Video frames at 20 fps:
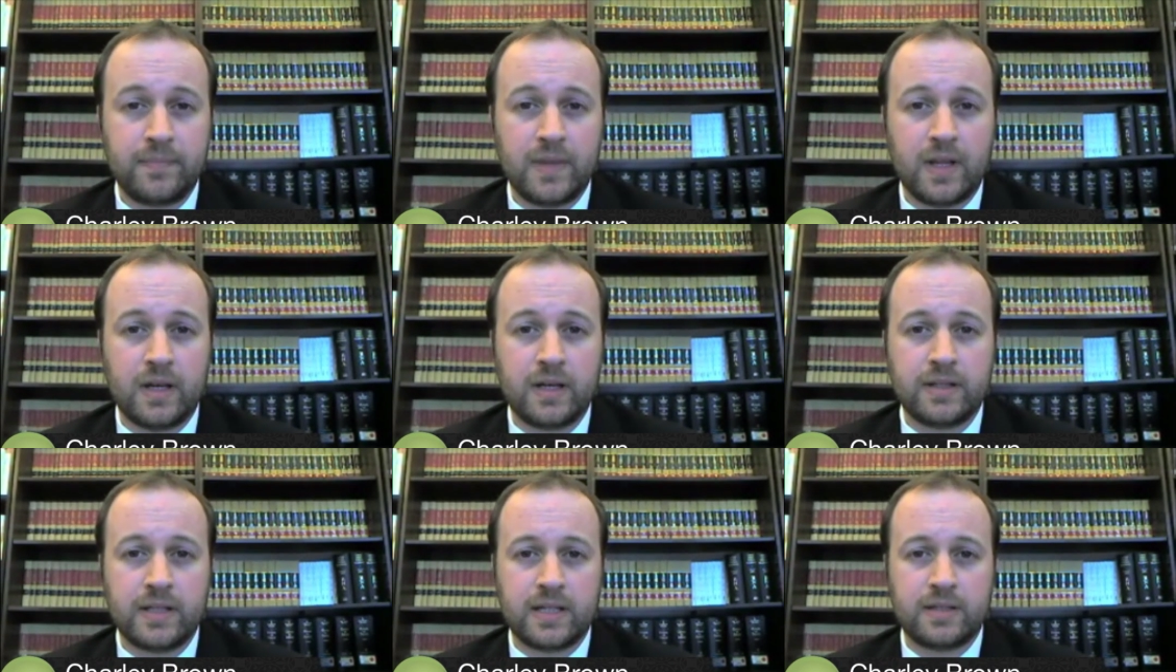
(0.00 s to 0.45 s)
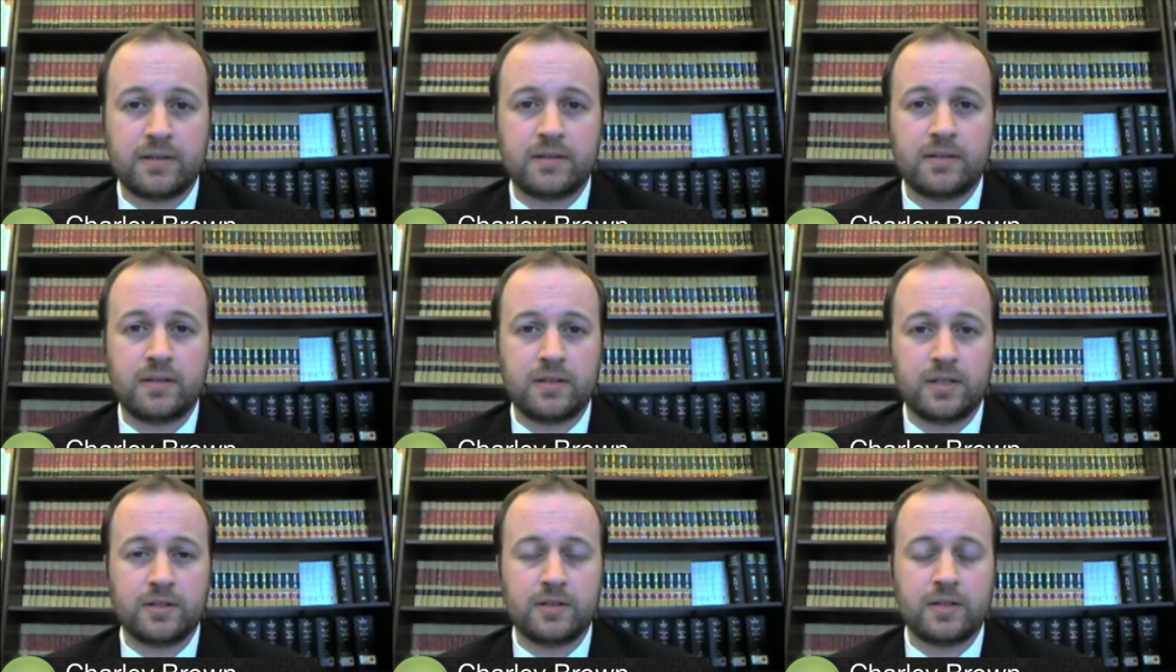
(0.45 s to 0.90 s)
Yeah. Uh, that,
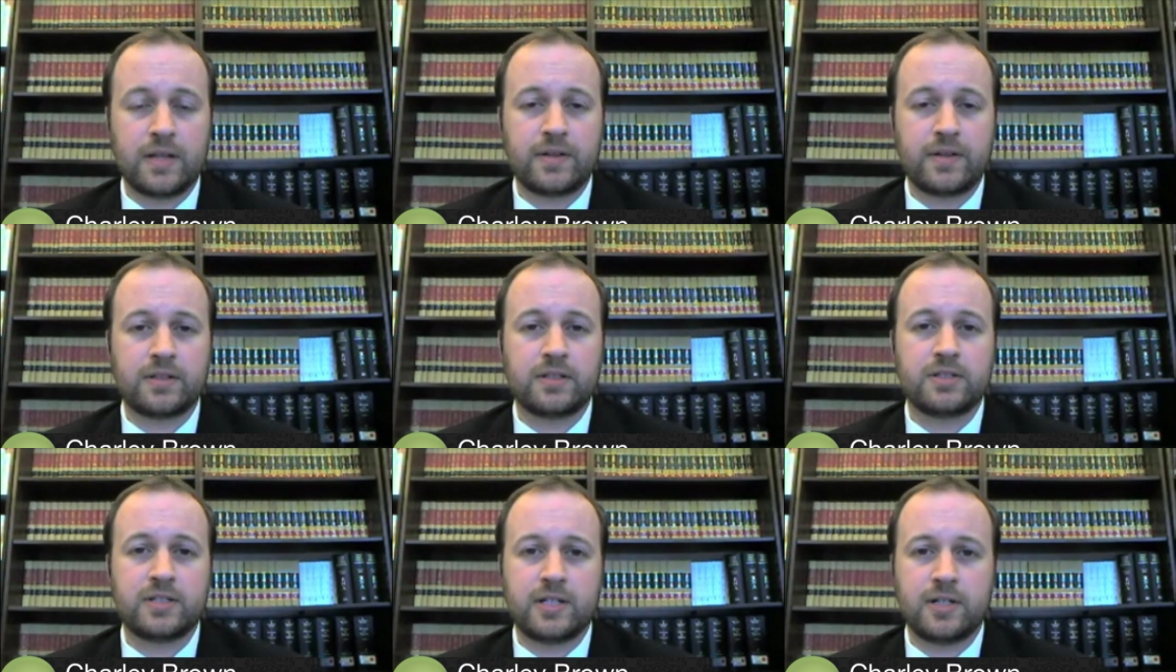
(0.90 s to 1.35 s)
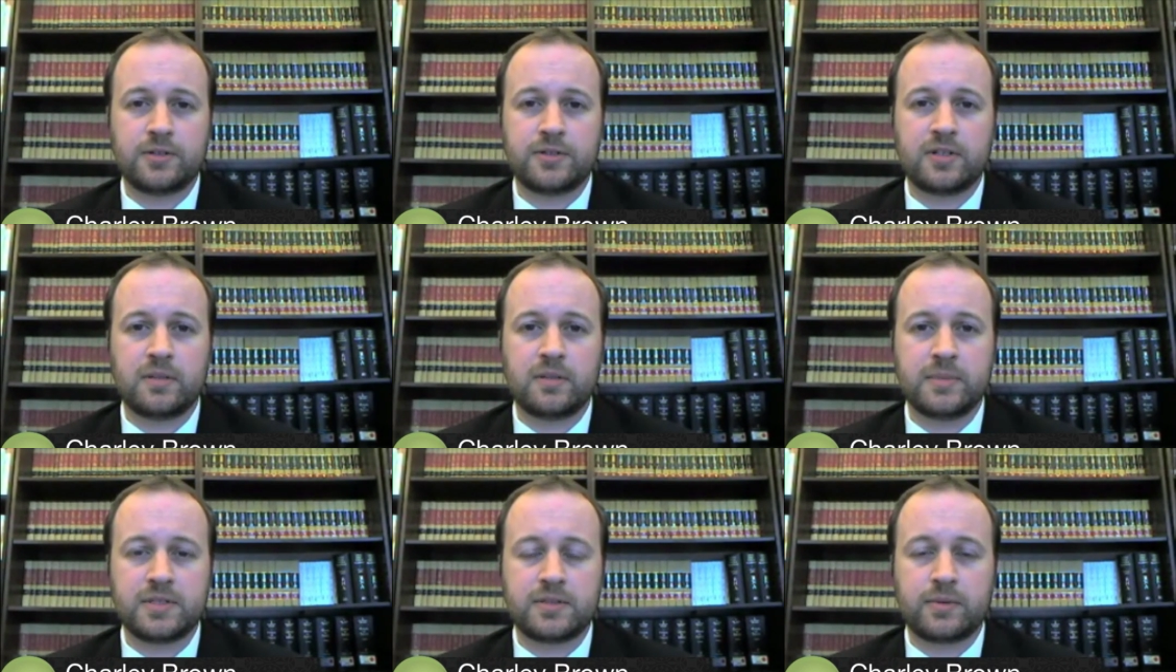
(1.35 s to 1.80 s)
I think the jail
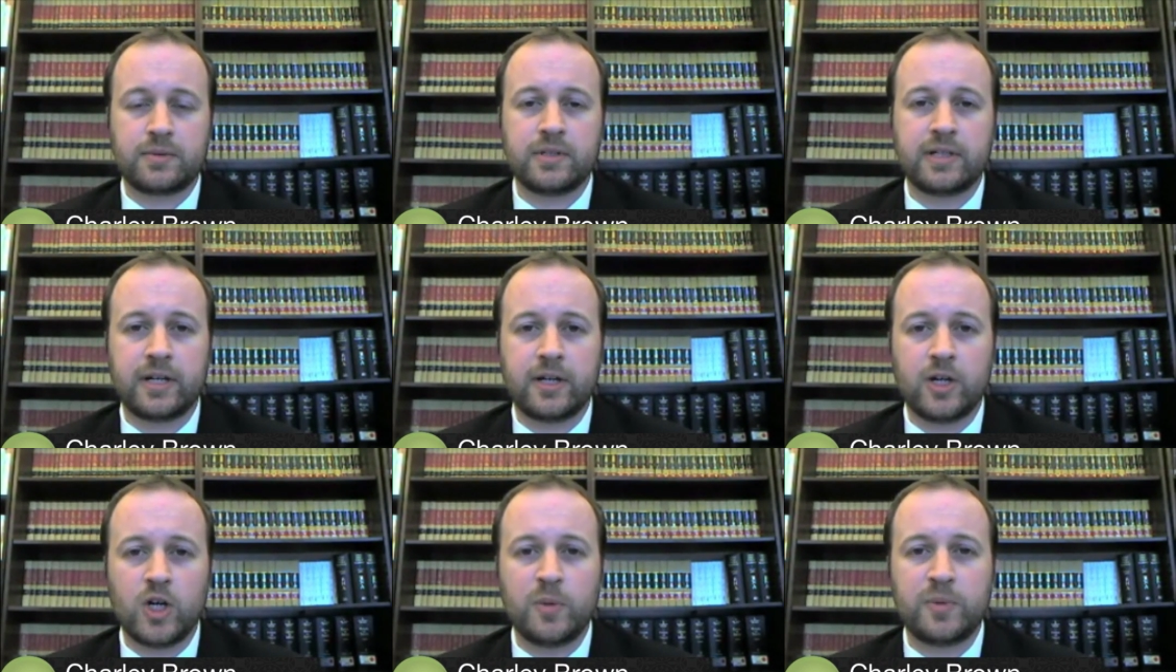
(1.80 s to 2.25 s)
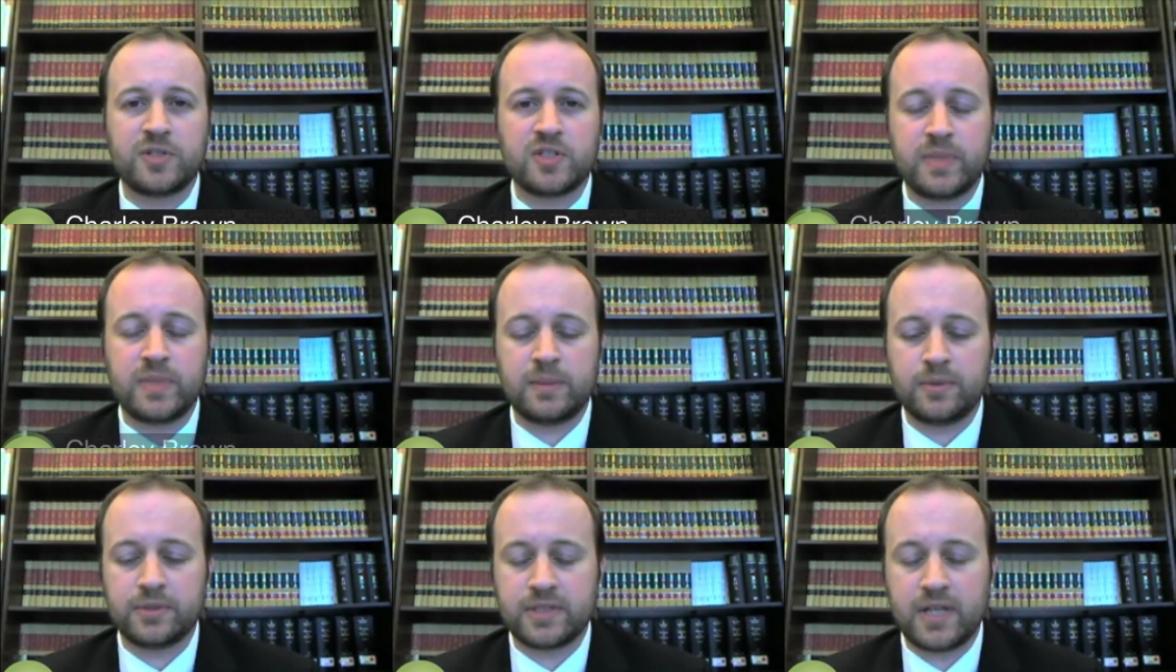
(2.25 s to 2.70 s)
term is really going to open
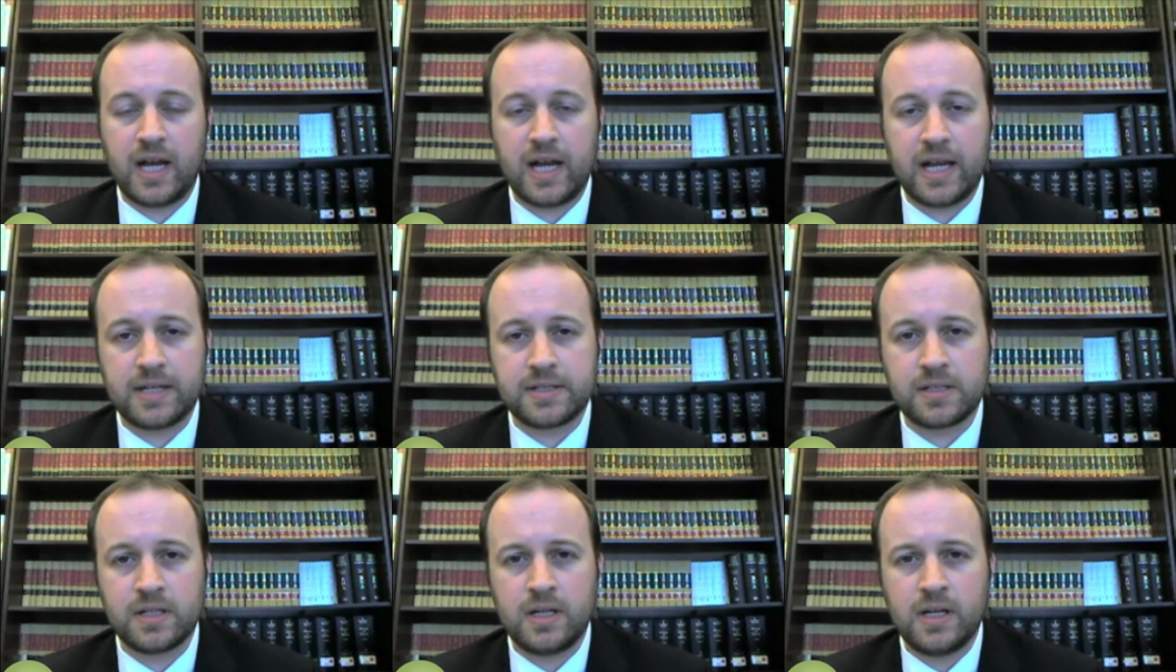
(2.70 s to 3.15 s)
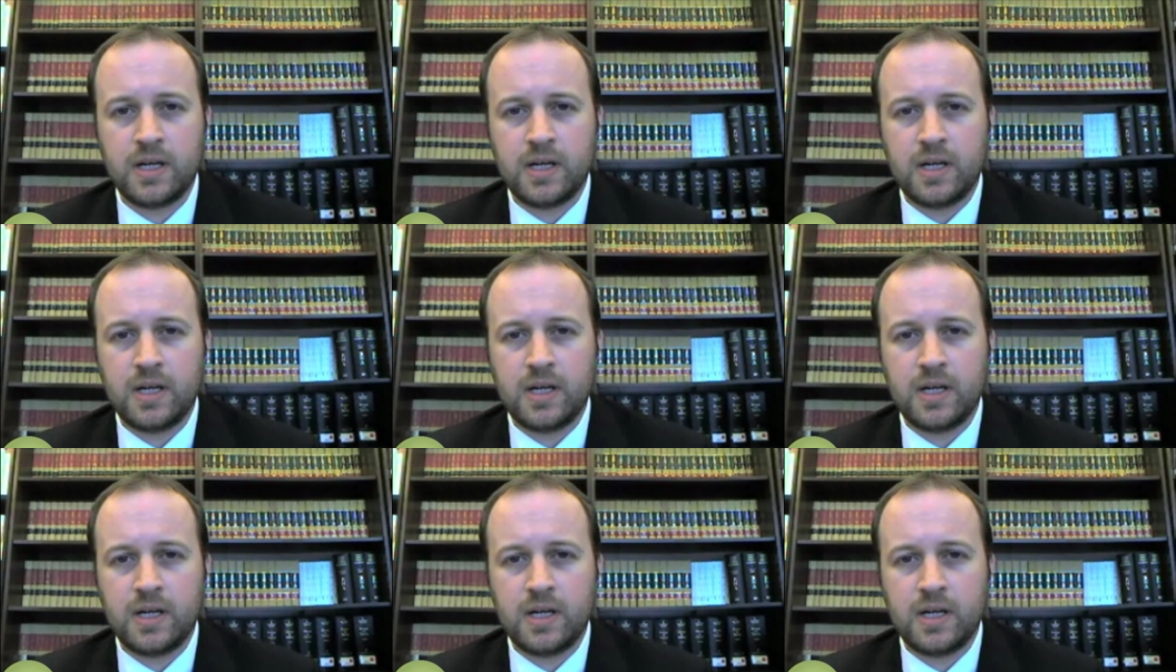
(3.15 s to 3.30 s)
people's eyes.